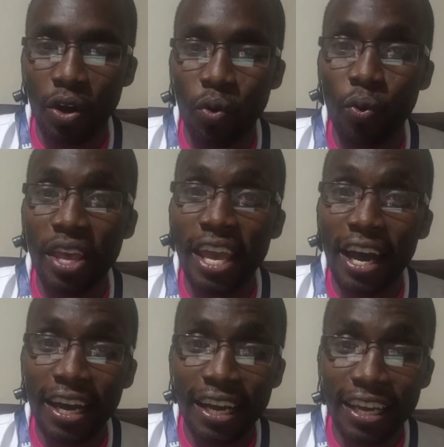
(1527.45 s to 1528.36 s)
We
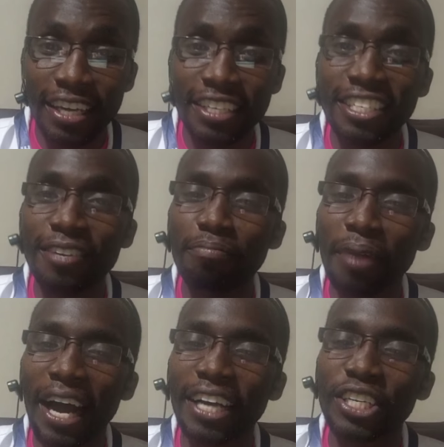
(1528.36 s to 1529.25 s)
are getting
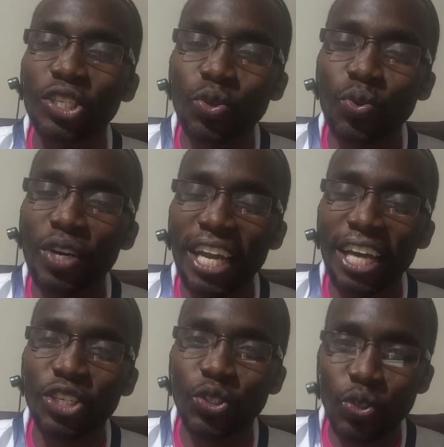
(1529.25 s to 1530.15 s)
back to
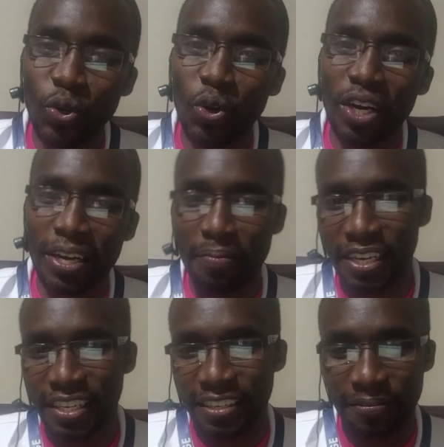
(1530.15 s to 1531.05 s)
natural
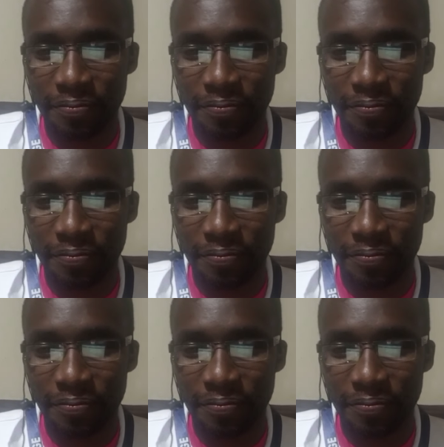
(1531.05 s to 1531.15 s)
remedy.